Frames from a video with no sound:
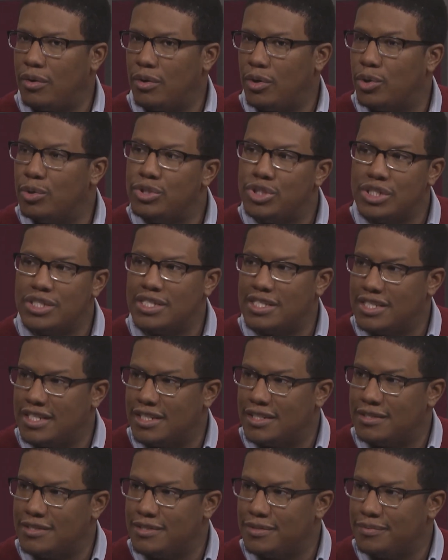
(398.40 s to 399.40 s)
who Jesus
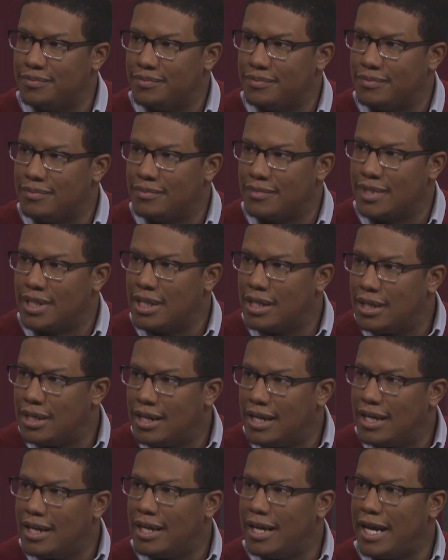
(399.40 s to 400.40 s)
is,
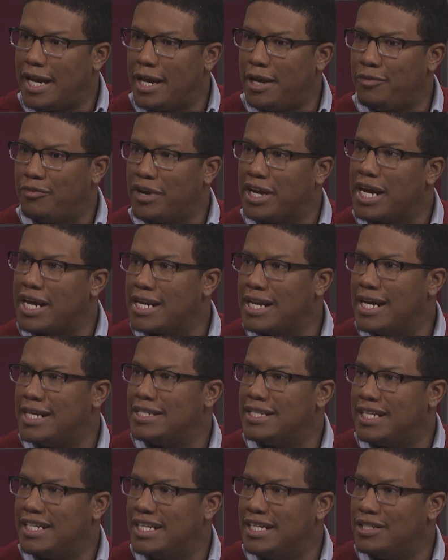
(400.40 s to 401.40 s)
recognize
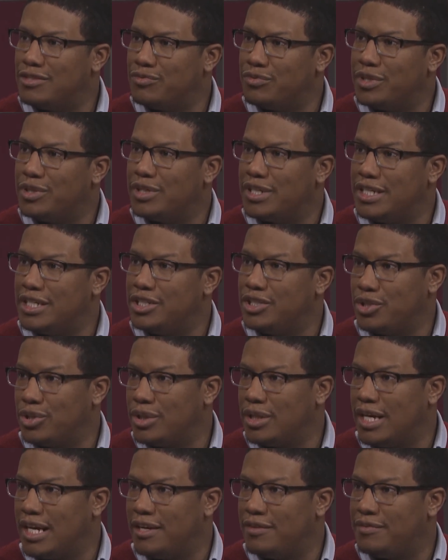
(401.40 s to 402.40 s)
that he is real in your
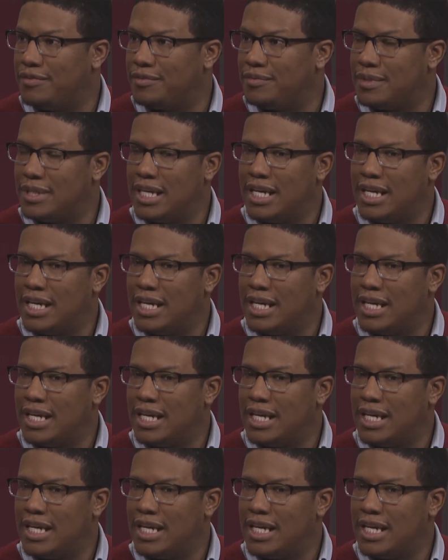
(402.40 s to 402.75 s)
life,